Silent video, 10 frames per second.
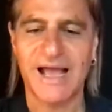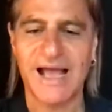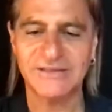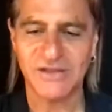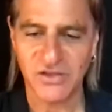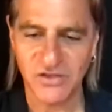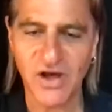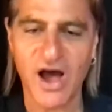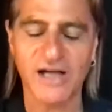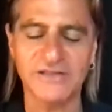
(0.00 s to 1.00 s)
as a
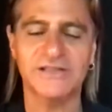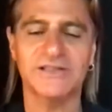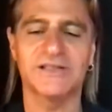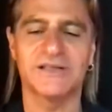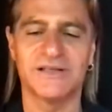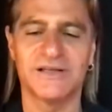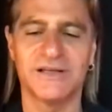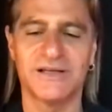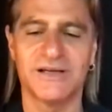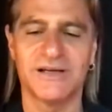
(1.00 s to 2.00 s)
thought
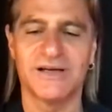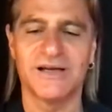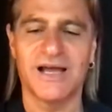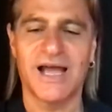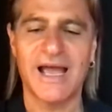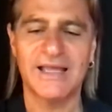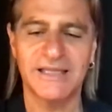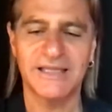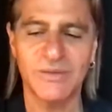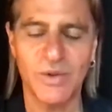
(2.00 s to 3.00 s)
and
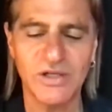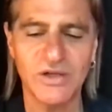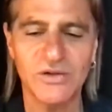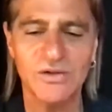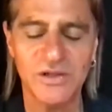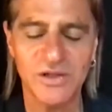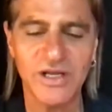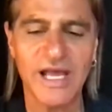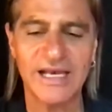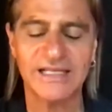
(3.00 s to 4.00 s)
then when you
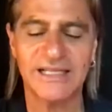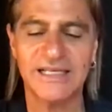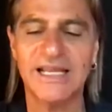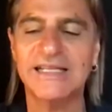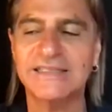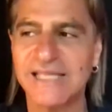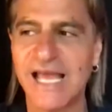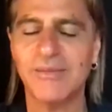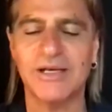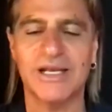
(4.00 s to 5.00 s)
look at it and
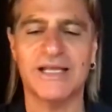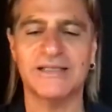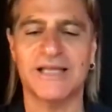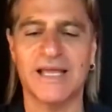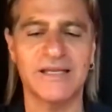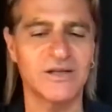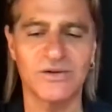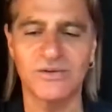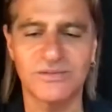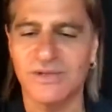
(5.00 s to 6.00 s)
examine it and
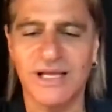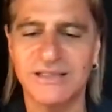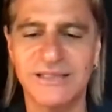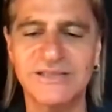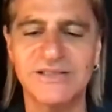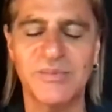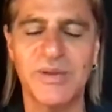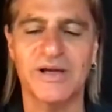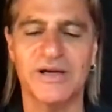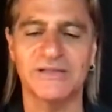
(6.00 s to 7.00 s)
you it
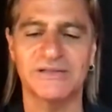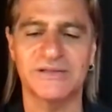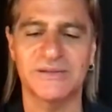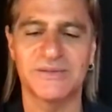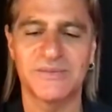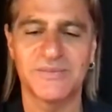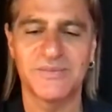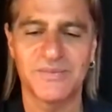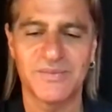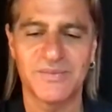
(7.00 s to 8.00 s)
disappears
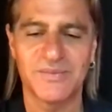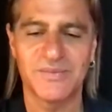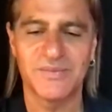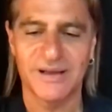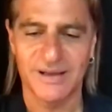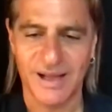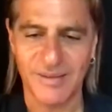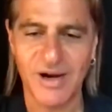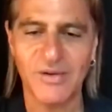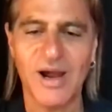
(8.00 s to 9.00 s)
am
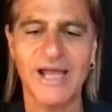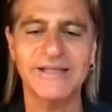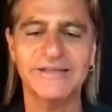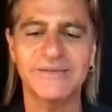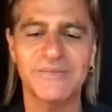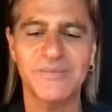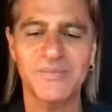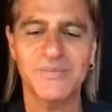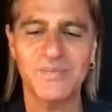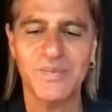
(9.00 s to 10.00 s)
i right
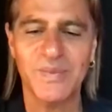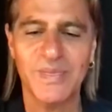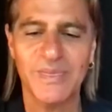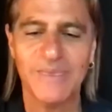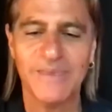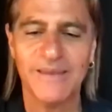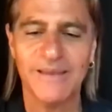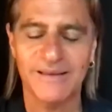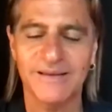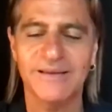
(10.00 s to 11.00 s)
yes
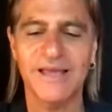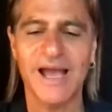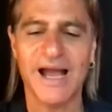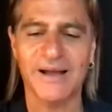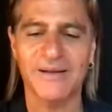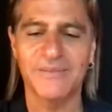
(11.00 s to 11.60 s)
yeah and